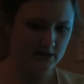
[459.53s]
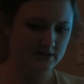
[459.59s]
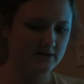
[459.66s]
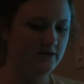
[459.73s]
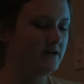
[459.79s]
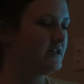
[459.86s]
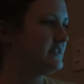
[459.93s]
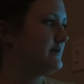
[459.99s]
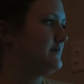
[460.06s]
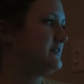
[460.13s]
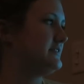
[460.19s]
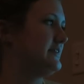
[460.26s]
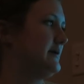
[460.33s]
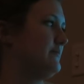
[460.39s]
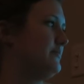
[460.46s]
So here's some of
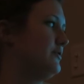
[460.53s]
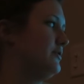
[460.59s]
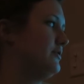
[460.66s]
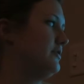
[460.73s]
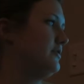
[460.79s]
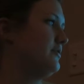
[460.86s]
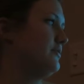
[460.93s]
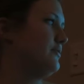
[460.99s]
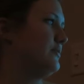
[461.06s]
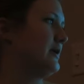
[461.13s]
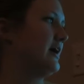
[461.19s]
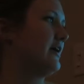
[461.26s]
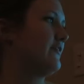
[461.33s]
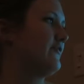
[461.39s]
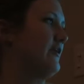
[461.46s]
the sample
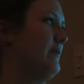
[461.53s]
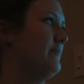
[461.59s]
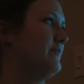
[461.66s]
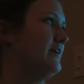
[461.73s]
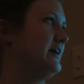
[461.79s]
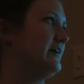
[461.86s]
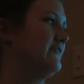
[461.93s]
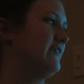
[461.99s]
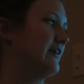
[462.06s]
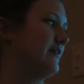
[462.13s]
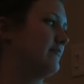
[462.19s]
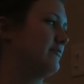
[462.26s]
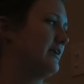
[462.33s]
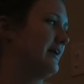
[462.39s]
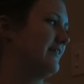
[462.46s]
work from the
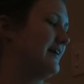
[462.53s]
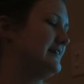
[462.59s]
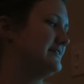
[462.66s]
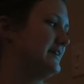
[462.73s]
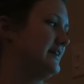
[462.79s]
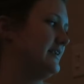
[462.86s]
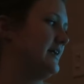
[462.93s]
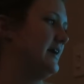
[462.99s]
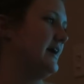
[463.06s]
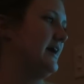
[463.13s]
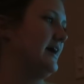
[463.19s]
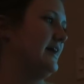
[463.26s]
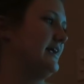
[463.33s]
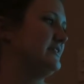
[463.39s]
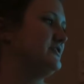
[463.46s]
fingerprinting lesson.
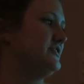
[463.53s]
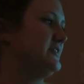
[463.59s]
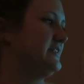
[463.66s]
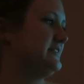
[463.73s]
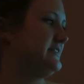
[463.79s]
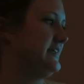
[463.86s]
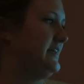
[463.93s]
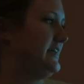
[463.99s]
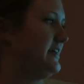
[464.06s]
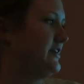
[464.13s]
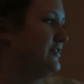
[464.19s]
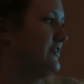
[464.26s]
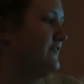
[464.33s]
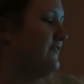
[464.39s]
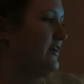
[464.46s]
As you can see,
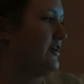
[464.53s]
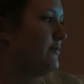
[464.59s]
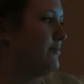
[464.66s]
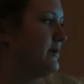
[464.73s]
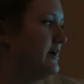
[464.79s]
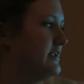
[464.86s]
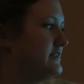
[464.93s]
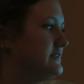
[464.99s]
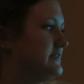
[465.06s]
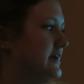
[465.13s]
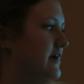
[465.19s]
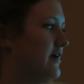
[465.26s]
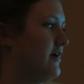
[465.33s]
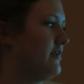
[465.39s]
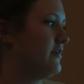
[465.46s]
here are the fingerprints,
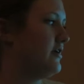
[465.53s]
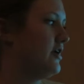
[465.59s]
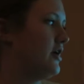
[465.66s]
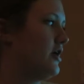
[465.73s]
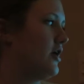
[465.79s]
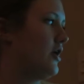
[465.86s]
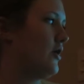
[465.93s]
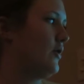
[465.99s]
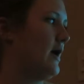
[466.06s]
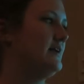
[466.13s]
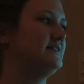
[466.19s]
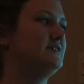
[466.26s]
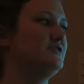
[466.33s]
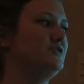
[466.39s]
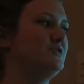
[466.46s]
and
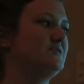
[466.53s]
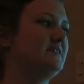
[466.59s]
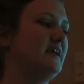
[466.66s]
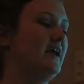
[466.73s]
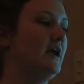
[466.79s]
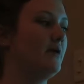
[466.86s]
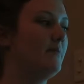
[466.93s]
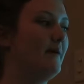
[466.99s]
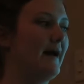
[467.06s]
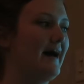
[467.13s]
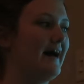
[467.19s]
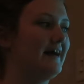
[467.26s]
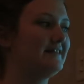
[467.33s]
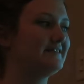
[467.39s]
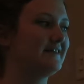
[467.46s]
I didn't use ink
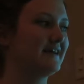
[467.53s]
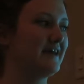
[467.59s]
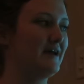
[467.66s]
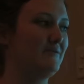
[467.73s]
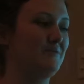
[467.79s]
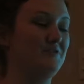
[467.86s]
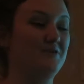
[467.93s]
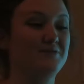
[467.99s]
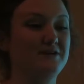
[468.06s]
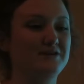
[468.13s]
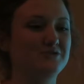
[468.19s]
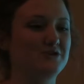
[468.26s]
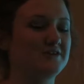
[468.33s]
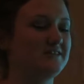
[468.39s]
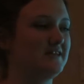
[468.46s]
pads. Again, with the
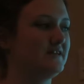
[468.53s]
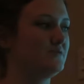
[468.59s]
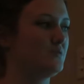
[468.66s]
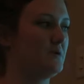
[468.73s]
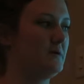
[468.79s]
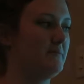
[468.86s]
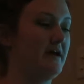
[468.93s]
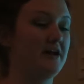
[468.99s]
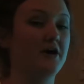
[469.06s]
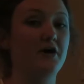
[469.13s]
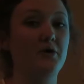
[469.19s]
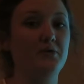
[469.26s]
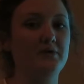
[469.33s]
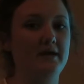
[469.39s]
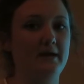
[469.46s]
resources, we made
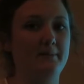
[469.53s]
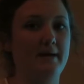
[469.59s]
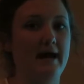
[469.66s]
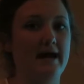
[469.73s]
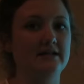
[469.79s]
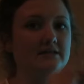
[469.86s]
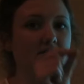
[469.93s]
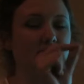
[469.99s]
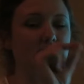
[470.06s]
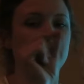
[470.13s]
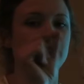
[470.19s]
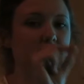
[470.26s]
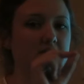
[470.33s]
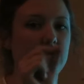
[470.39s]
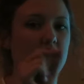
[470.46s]
our own ink pads
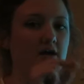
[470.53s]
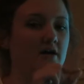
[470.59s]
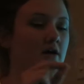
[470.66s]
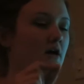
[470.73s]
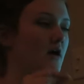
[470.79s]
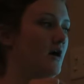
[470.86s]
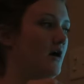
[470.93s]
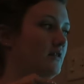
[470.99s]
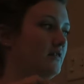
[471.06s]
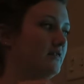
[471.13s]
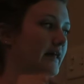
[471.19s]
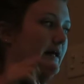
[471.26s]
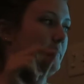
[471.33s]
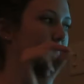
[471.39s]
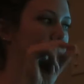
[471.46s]
using
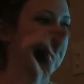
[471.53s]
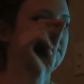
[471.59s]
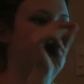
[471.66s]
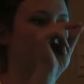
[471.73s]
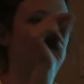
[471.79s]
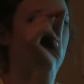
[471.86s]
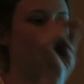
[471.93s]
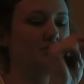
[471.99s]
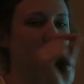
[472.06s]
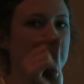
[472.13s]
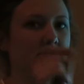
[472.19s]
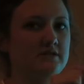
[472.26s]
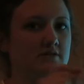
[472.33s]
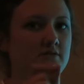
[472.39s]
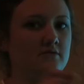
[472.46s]
lead pencil and
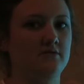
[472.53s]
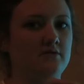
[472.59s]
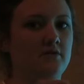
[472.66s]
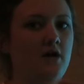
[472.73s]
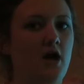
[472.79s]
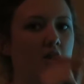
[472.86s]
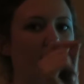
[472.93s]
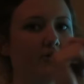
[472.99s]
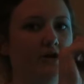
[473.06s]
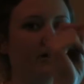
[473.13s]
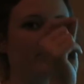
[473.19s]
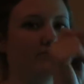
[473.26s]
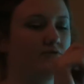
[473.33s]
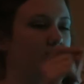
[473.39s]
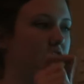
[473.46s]
just
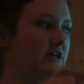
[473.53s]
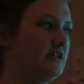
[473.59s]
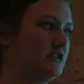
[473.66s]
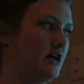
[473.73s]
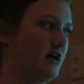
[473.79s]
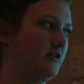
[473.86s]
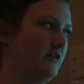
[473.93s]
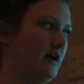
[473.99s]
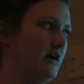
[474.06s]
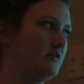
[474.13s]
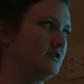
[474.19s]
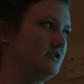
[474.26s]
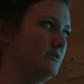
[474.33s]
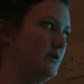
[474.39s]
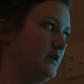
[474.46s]
coloring really darkly
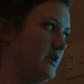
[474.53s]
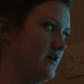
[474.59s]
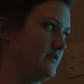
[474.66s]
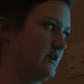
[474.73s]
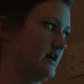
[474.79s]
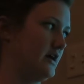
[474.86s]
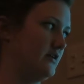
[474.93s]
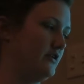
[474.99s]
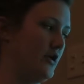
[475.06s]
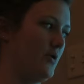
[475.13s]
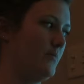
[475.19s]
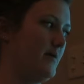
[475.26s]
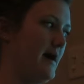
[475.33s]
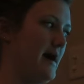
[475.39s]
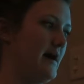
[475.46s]
onto another
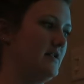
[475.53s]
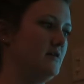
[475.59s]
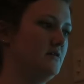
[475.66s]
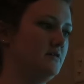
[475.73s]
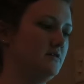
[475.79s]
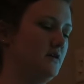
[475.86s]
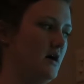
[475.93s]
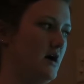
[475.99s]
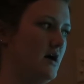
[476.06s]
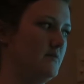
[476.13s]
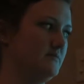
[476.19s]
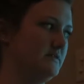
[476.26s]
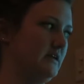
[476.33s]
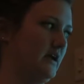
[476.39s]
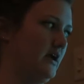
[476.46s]
notepad,
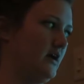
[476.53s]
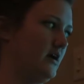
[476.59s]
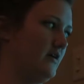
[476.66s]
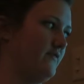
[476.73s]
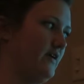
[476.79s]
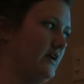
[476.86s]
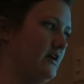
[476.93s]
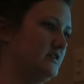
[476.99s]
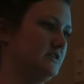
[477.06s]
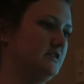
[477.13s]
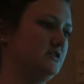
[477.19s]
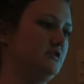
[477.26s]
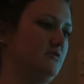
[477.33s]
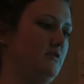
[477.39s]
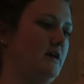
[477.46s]
sticking our fingers
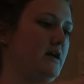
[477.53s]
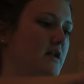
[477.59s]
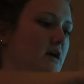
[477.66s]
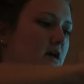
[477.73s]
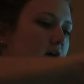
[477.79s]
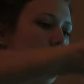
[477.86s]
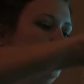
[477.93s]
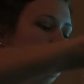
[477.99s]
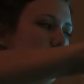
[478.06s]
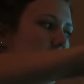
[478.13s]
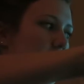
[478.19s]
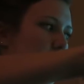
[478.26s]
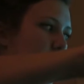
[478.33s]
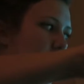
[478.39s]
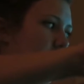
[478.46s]
into it,
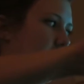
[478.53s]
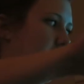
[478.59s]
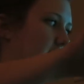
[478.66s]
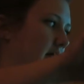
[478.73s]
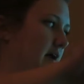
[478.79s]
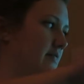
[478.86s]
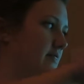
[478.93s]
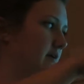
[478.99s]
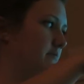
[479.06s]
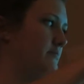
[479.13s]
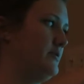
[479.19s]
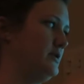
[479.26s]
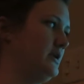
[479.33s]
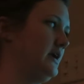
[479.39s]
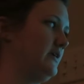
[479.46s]
taping it, and then
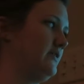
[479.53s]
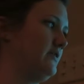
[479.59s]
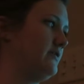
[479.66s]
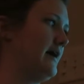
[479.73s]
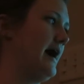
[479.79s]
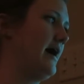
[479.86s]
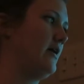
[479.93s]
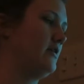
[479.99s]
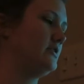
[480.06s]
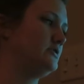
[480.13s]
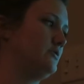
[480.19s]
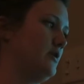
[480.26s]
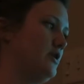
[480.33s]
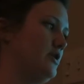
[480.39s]
putting that onto